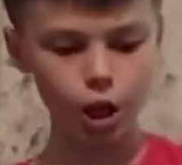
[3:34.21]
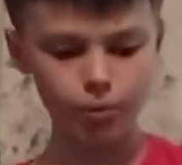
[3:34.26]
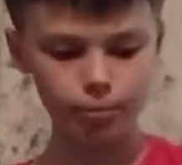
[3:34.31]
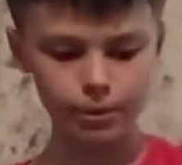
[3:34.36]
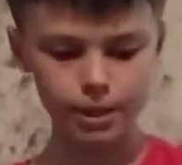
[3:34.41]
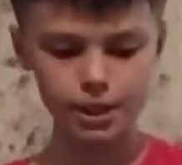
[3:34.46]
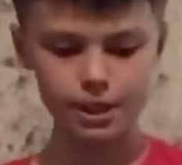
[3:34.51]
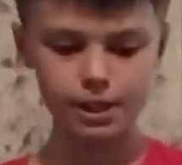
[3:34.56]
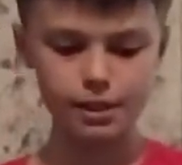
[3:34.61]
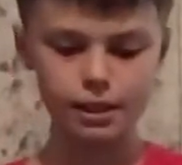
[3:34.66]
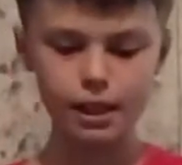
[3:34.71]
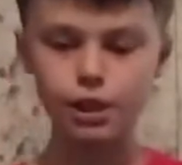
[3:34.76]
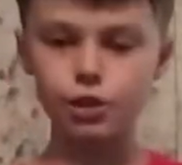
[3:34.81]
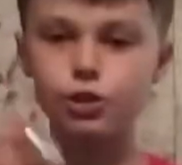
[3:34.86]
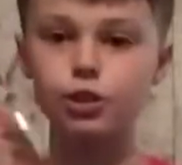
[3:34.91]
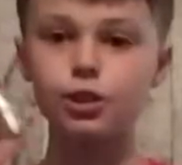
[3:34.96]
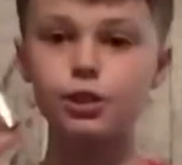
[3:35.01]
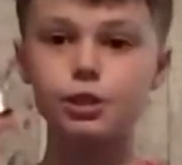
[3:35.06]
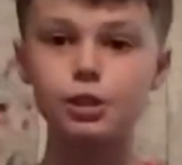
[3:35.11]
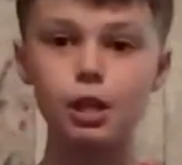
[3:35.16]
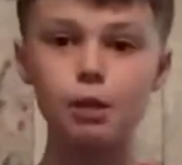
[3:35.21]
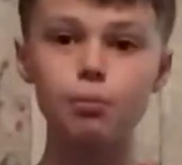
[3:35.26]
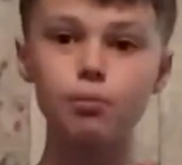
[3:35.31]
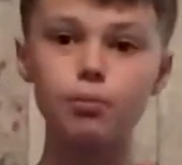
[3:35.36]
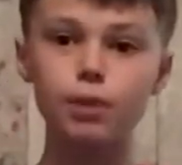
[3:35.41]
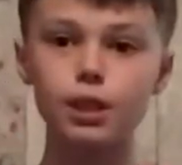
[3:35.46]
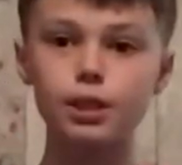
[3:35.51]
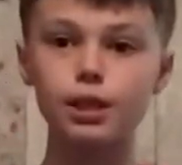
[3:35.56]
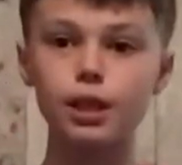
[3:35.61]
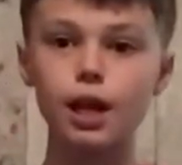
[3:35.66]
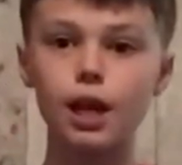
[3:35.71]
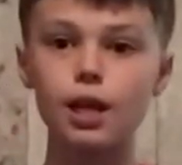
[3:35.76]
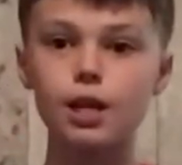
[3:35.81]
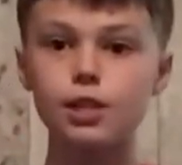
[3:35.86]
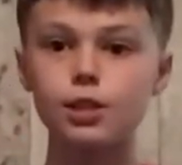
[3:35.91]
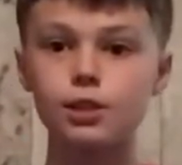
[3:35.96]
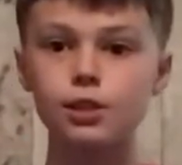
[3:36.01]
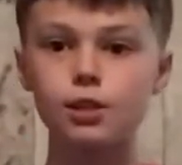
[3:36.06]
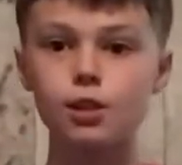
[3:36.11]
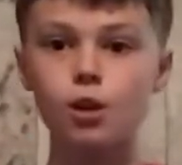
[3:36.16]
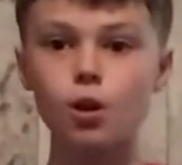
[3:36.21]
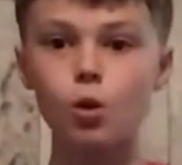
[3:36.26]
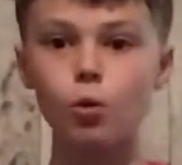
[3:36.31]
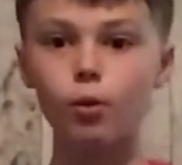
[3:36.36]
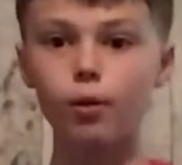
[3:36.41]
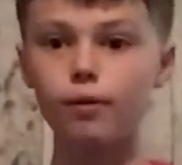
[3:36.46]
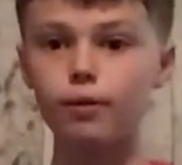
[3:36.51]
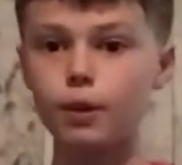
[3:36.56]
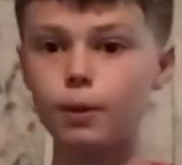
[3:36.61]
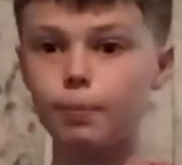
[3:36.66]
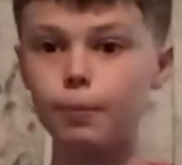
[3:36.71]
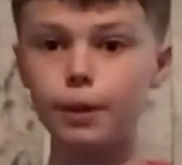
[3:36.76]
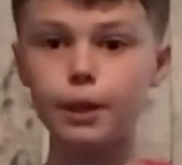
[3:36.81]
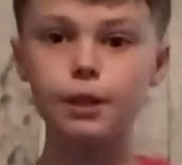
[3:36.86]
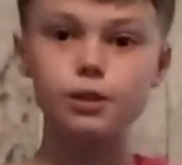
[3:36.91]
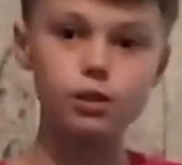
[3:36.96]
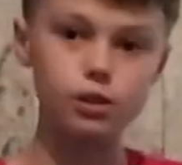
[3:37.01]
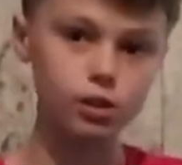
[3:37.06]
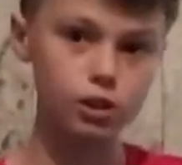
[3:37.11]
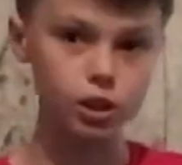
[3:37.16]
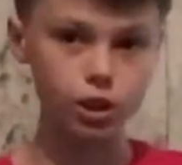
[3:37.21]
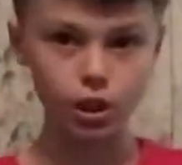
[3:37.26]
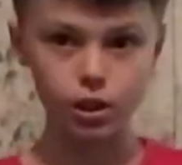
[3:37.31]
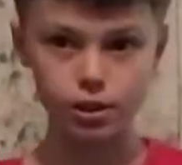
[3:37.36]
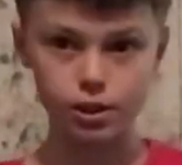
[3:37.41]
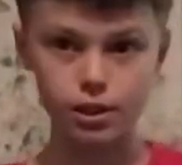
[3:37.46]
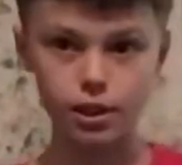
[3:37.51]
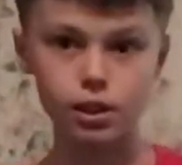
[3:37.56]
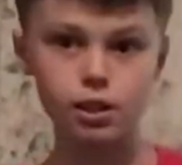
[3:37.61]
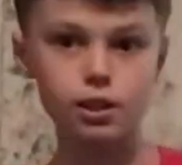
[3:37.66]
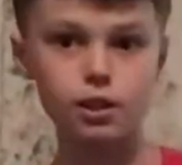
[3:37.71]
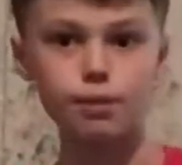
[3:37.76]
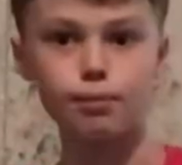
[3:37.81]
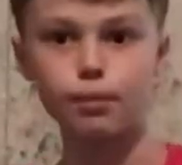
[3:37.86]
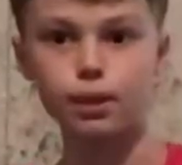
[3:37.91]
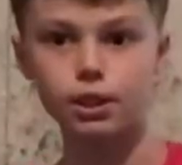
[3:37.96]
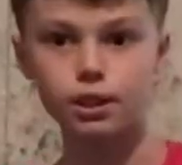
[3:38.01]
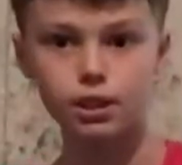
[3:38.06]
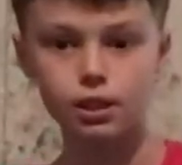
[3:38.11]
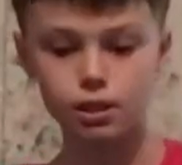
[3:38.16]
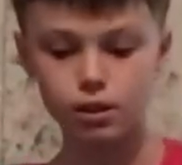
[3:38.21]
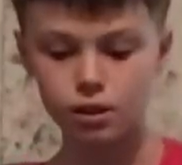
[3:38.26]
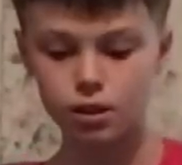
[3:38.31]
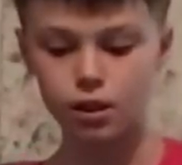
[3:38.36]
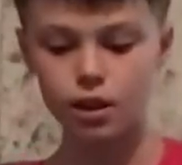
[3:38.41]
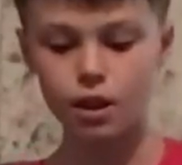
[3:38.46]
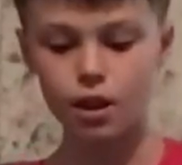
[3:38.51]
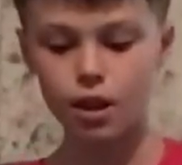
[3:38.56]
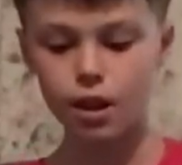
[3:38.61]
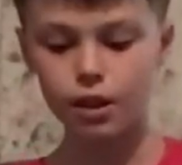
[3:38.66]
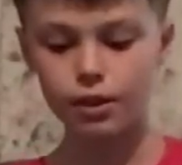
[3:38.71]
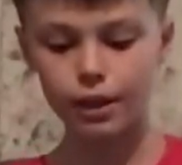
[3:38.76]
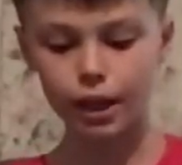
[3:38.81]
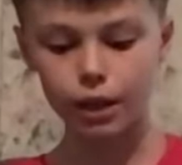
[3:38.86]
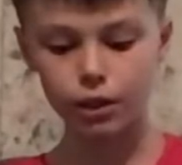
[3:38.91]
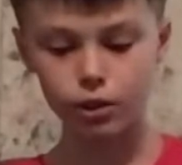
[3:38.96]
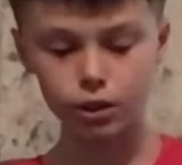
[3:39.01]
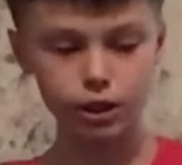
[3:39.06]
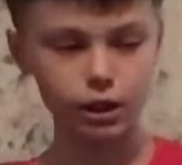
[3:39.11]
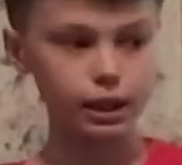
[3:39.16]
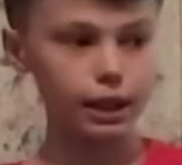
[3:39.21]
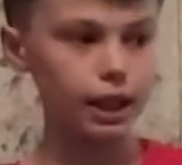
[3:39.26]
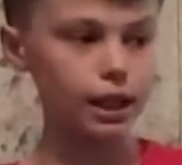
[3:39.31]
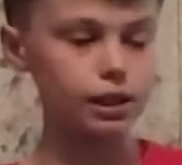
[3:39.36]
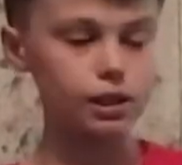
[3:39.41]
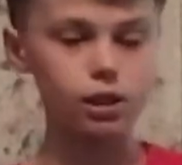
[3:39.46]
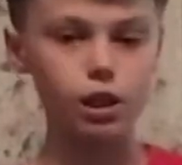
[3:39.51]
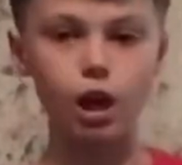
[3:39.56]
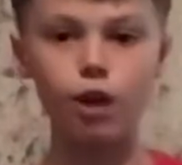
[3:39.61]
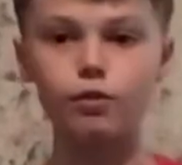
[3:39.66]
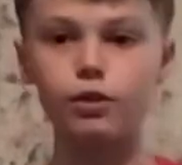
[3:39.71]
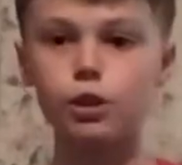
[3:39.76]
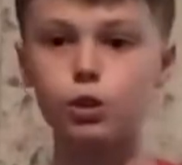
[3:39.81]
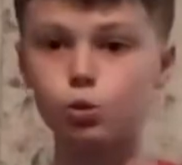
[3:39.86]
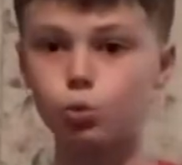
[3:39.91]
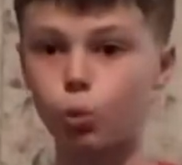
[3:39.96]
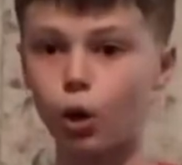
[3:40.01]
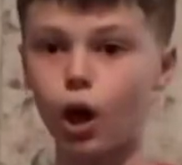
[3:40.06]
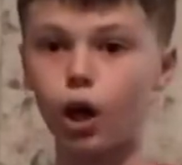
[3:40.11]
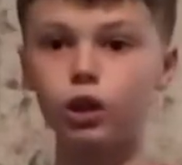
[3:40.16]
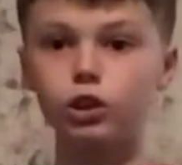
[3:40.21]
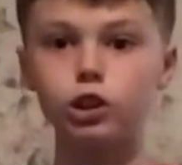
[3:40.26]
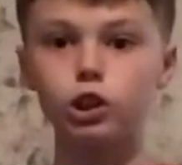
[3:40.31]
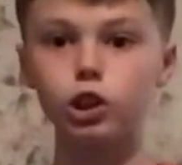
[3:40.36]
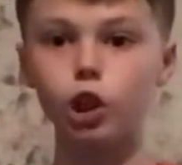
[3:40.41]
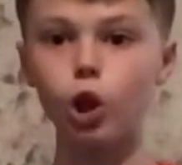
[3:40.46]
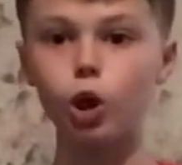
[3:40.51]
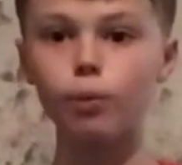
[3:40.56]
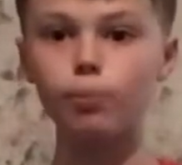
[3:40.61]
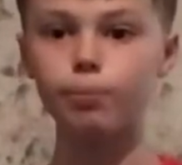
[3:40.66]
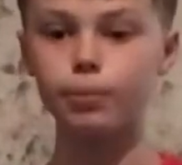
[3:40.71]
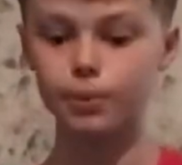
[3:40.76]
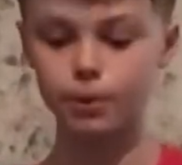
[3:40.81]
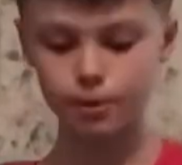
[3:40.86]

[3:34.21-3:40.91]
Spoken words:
This is actually the same emitter as one of the Peace and Justice emitters that you can get at Savvy's Workshop.